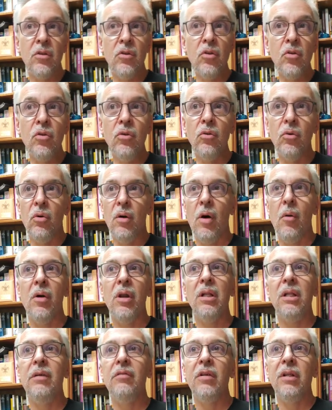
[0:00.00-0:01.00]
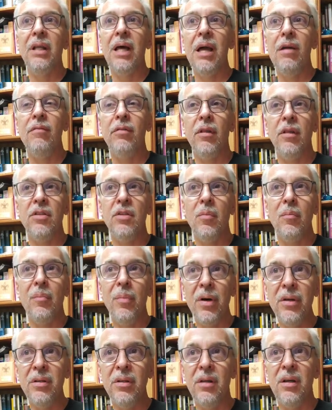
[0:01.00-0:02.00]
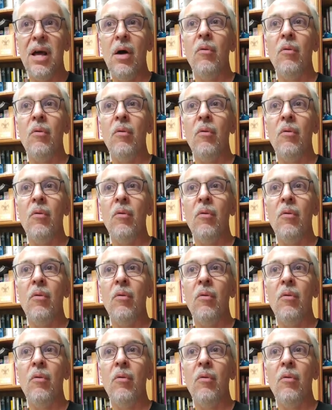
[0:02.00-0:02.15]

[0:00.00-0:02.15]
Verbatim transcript: new. I want to live a life that's abundant.